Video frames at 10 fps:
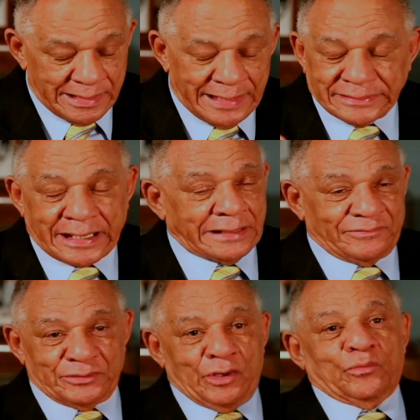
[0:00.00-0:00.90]
any kind of
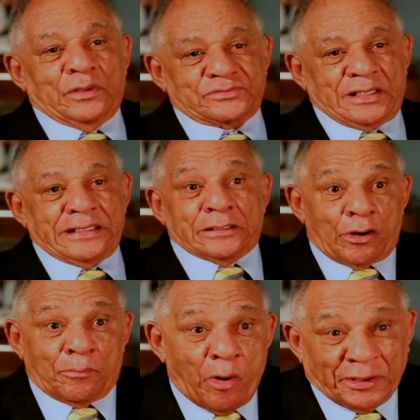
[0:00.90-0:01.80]
a note was.
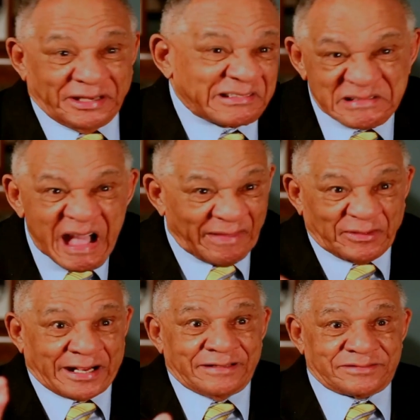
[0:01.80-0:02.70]
Enharmonic, I
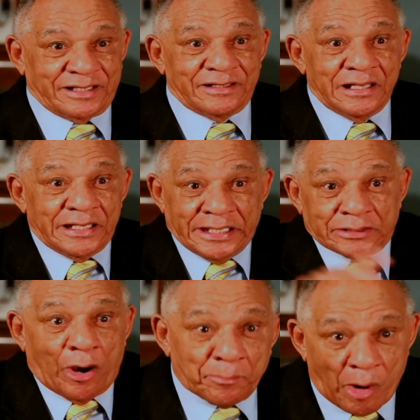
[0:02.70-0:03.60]
think I said.
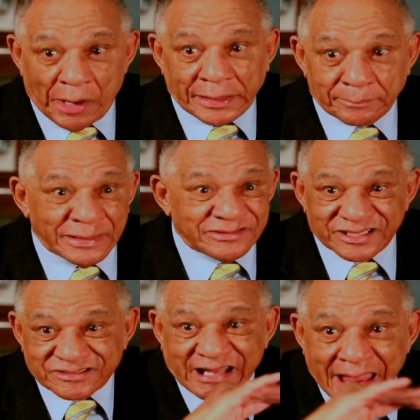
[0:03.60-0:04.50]
Enharmonic means
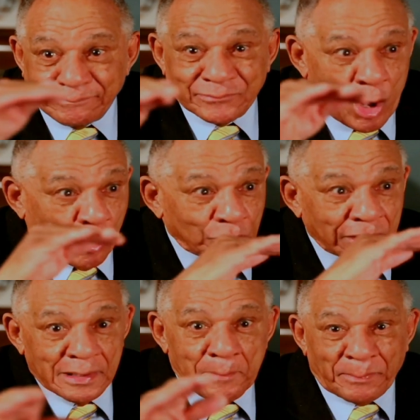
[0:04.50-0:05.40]
the same
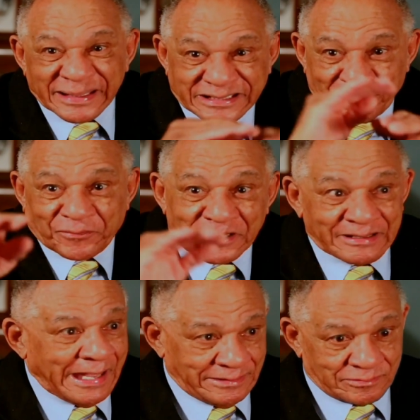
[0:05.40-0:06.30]
note, but different
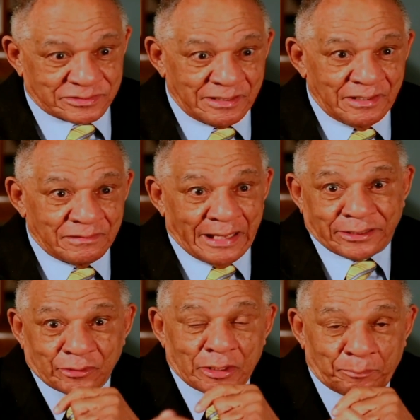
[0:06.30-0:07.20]
letters. Like
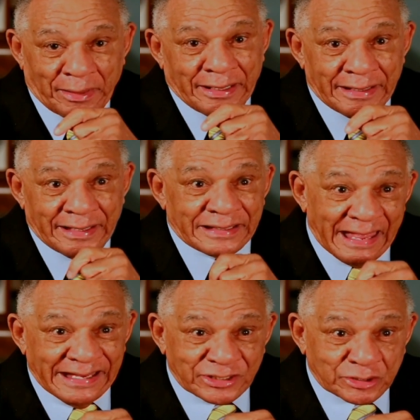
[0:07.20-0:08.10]
you're going to play an
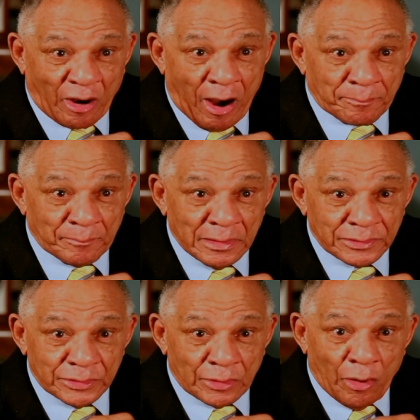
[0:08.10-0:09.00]
A sharp,
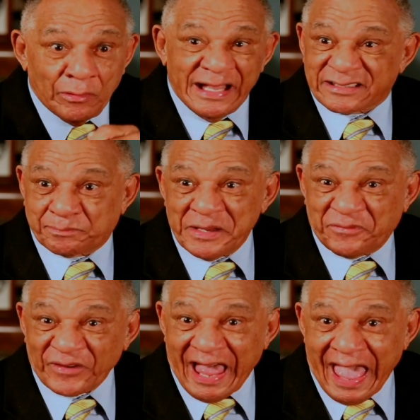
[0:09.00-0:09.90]
you know, it's B
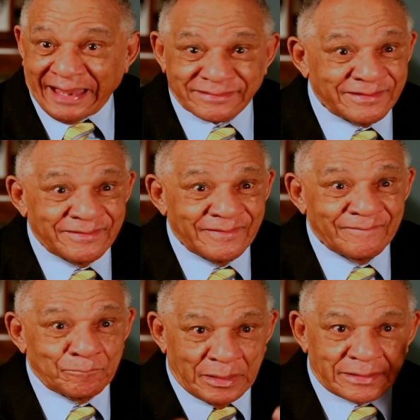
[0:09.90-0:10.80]
flat.
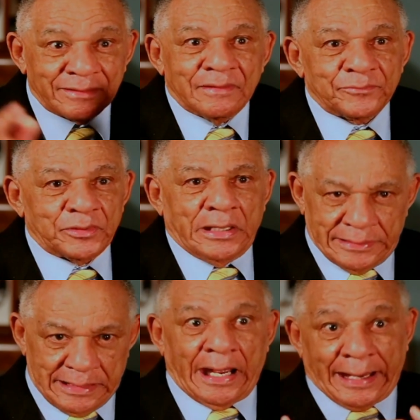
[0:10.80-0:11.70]
But
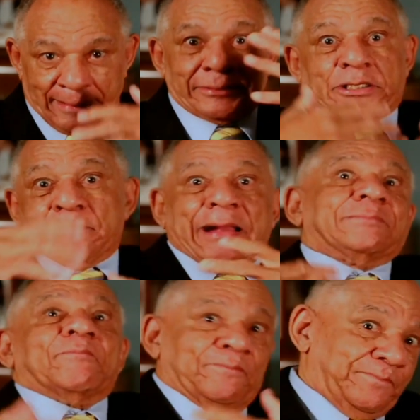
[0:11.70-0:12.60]
I got into my
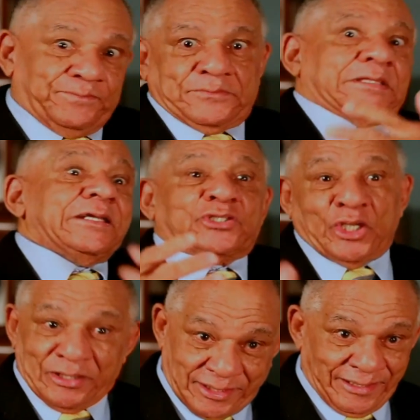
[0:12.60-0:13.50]

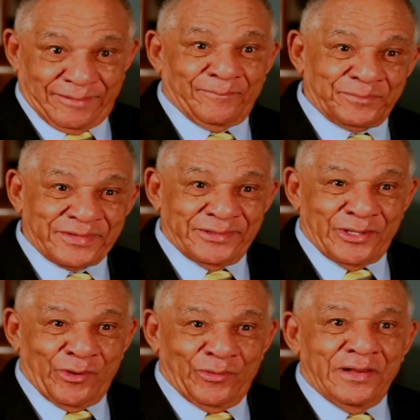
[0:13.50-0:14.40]
teaching thing, you
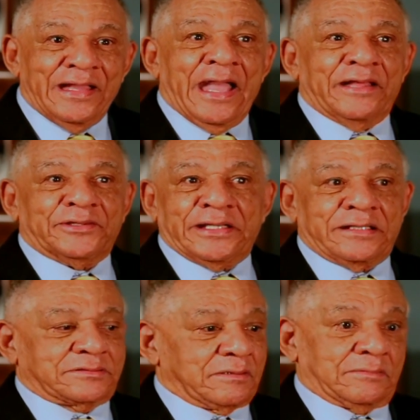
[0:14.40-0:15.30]
know, and then they
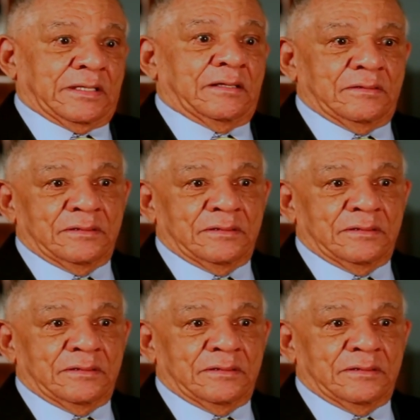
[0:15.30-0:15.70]
said, well,